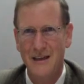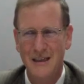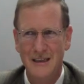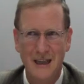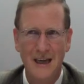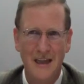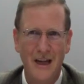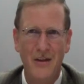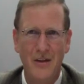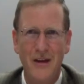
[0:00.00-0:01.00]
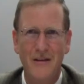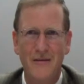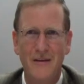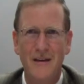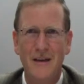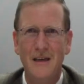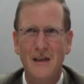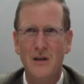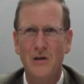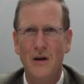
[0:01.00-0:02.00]
it's not healthy.
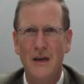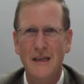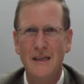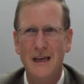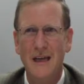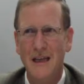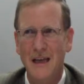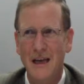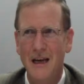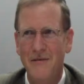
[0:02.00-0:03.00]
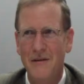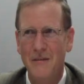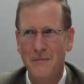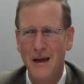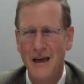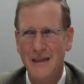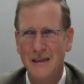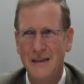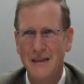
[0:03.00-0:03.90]
So he said he live in a place that